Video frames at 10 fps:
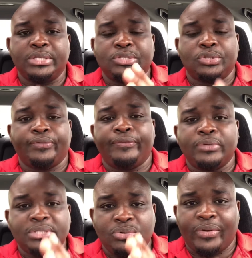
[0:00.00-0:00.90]
So the
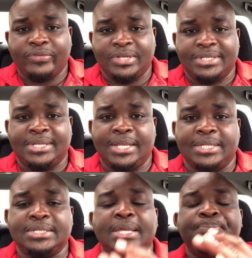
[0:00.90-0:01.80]
first thing you have to understand is